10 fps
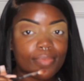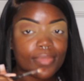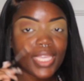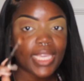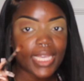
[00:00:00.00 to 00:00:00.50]

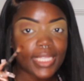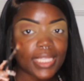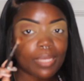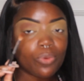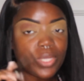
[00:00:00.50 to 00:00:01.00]
Yes,
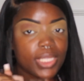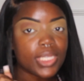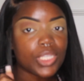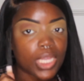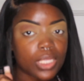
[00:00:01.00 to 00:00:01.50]
I'm going to get
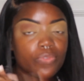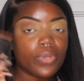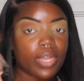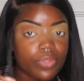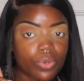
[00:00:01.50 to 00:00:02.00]
Chinese food
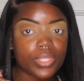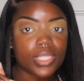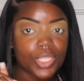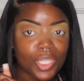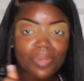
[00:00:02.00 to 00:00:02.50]
after going to the
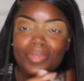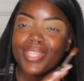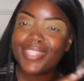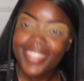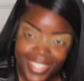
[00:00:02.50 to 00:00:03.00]
gym.
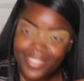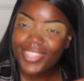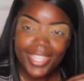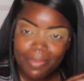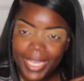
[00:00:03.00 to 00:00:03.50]
Don't
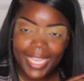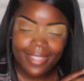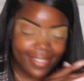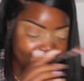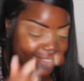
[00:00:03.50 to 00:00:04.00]
judge me.
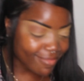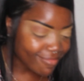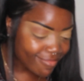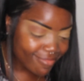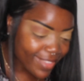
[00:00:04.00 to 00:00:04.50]

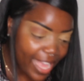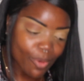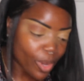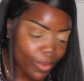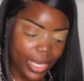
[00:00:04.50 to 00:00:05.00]
I
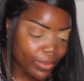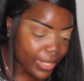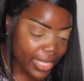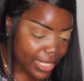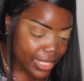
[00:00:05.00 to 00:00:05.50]
want what I
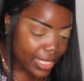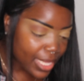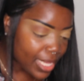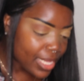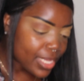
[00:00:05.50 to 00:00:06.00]
want.
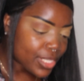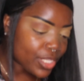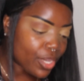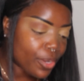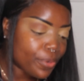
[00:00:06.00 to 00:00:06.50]

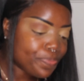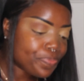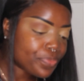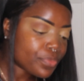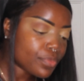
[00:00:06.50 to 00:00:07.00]
So
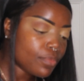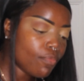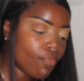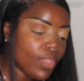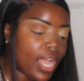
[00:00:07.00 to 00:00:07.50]

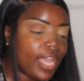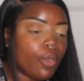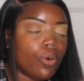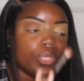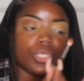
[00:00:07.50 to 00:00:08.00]
I
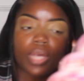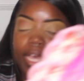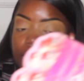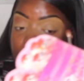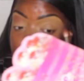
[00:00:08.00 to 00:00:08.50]
also
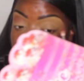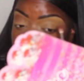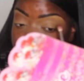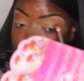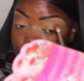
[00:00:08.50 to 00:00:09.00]
had looked up
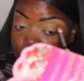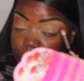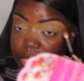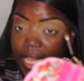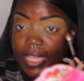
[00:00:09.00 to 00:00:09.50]

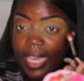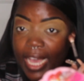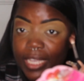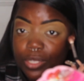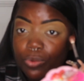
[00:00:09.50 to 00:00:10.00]
reviews, and they
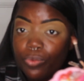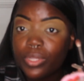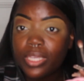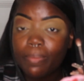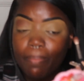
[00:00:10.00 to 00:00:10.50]
had some
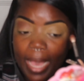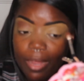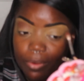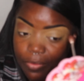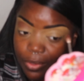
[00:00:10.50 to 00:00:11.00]
really bad
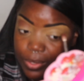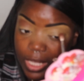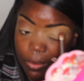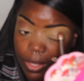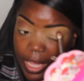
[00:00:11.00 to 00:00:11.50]
reviews. They
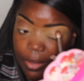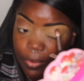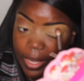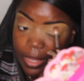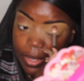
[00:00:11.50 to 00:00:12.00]
were like
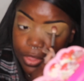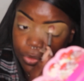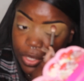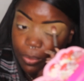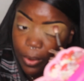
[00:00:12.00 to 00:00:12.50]
rated a
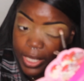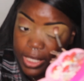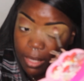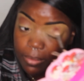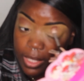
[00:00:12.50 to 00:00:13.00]
3 point
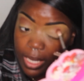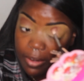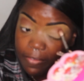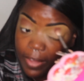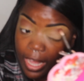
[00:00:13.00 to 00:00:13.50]
something out
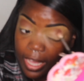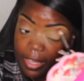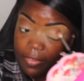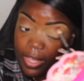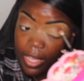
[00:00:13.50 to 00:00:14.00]
of
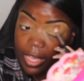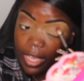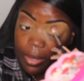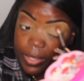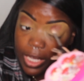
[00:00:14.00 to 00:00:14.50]
5,
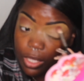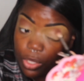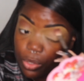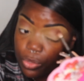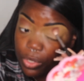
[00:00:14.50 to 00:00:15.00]
and it was like a
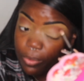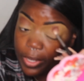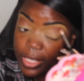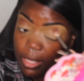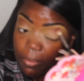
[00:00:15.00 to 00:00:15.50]
low 3
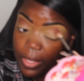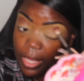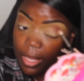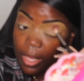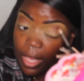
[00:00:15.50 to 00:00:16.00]
point
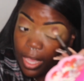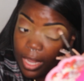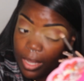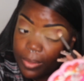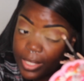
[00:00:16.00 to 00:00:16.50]
something. And
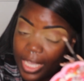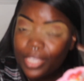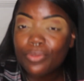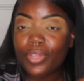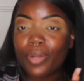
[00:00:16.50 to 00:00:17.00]
I was like,
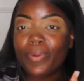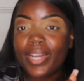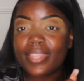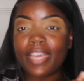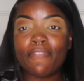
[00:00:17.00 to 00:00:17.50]
you know
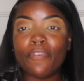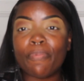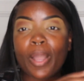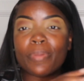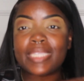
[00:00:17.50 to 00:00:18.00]
what, that food
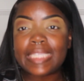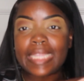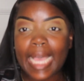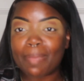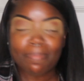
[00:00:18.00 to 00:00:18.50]
probably
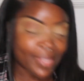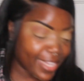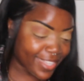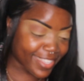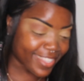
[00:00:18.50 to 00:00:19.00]
slapped.
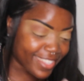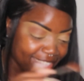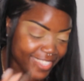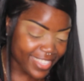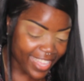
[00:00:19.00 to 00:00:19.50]

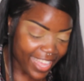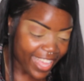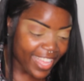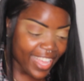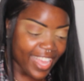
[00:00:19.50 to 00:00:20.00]

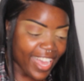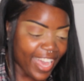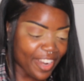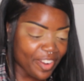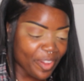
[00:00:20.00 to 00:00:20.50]
I
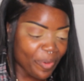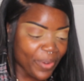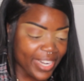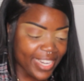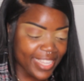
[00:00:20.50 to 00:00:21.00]
don't know
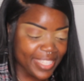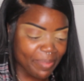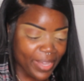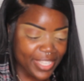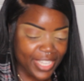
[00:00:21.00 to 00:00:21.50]
what it is
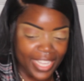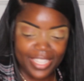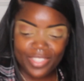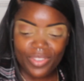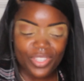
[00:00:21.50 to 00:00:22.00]
about
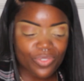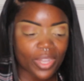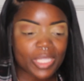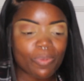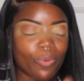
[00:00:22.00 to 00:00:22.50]
Chinese
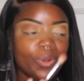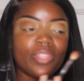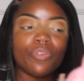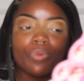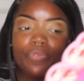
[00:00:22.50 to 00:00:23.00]
restaurants, but when
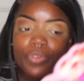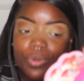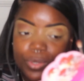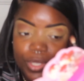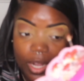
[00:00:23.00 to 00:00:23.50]
the
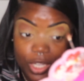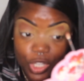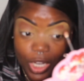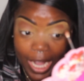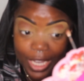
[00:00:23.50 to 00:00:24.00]
reviews are
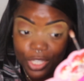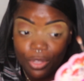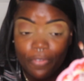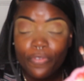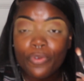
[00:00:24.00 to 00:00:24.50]
trash,
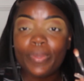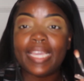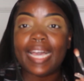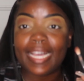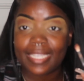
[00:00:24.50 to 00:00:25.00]
the food be
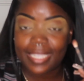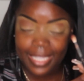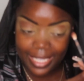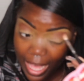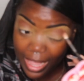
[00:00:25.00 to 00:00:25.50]

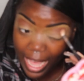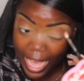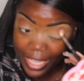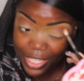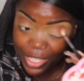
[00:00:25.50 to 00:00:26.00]
excellent.
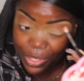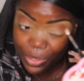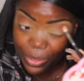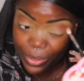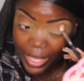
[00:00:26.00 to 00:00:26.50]
I just
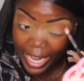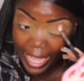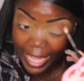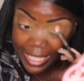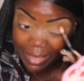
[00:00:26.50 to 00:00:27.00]
knew that I
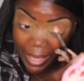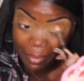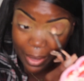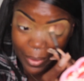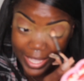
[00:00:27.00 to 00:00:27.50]
had to make
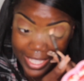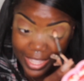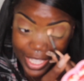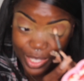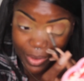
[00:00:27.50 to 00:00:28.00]
my way to
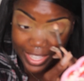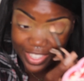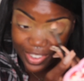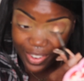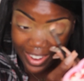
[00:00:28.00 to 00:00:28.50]
this
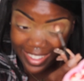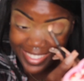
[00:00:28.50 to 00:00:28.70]
restaurant.